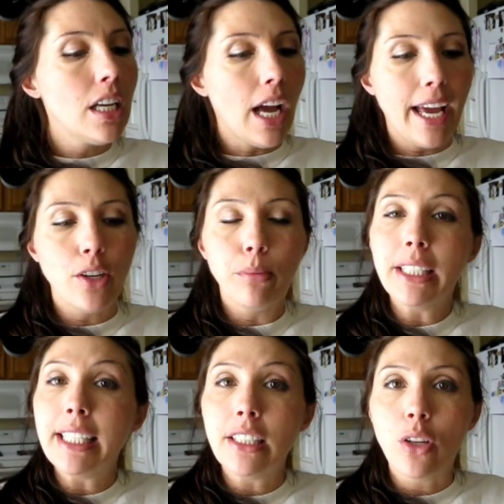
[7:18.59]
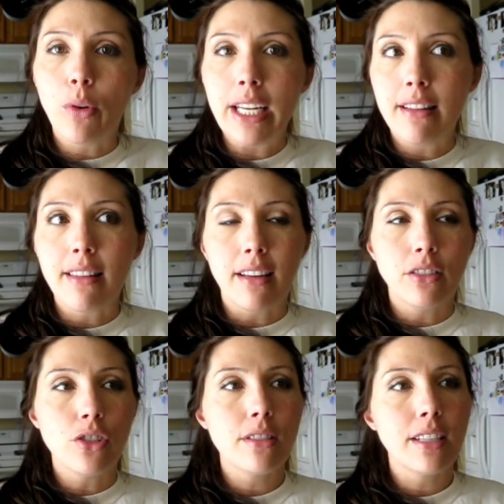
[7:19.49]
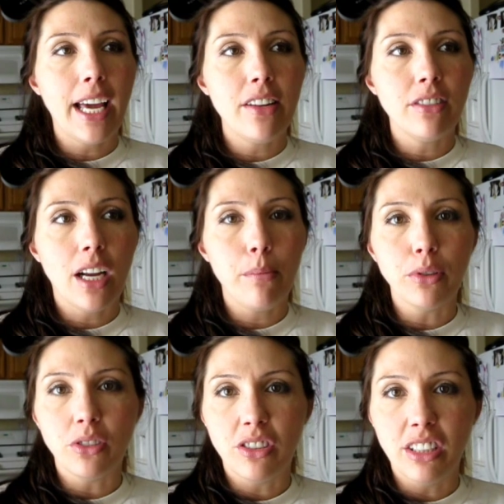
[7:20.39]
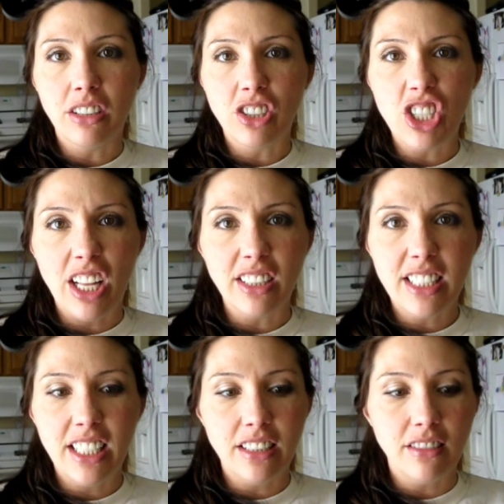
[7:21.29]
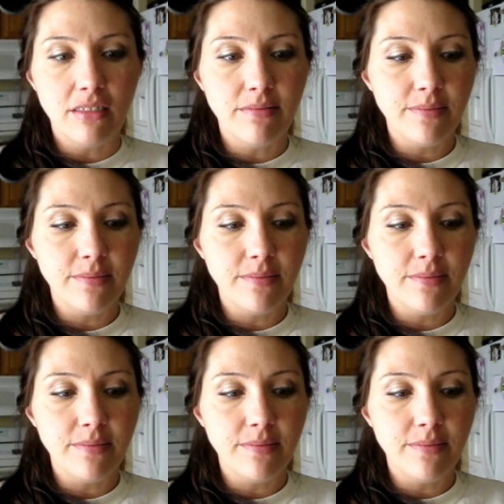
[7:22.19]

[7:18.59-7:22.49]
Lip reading: I had no bleeding, no anything, just kind of a couple little gelatin